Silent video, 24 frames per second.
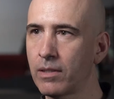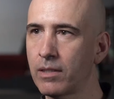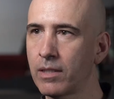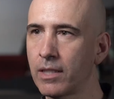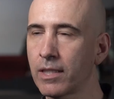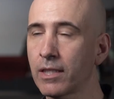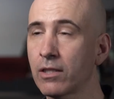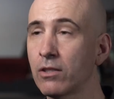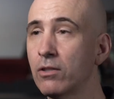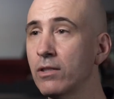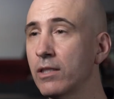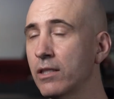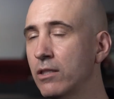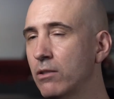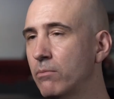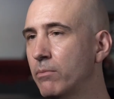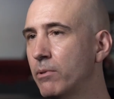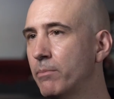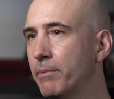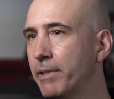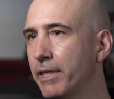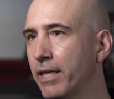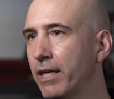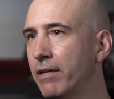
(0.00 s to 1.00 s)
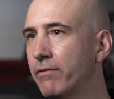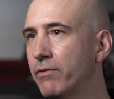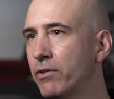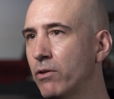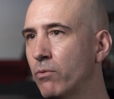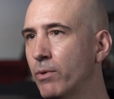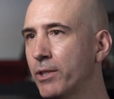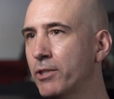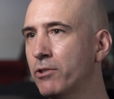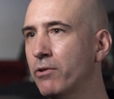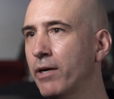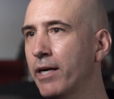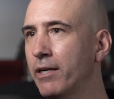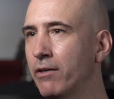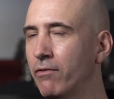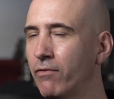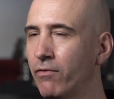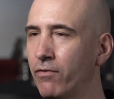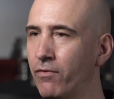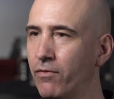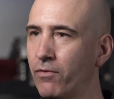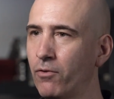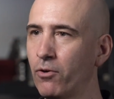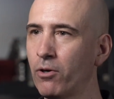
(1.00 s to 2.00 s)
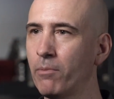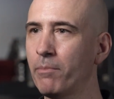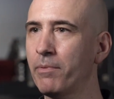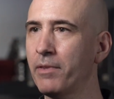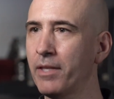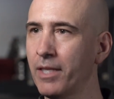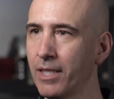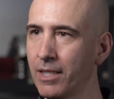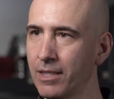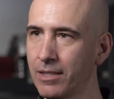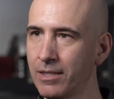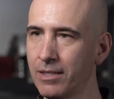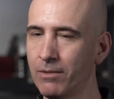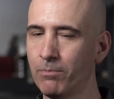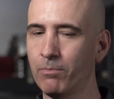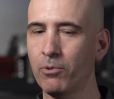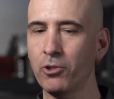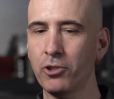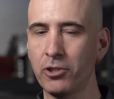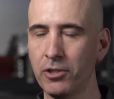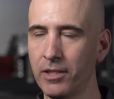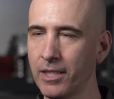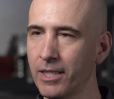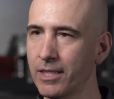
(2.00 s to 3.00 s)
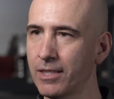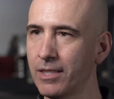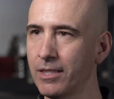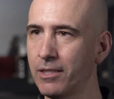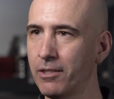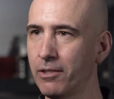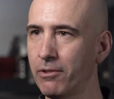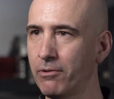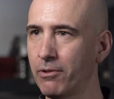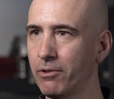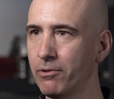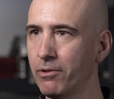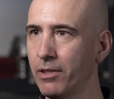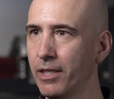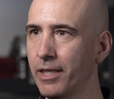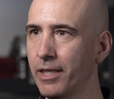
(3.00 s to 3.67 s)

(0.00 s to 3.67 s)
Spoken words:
Right, including human behavior. We try to form things, push things into their own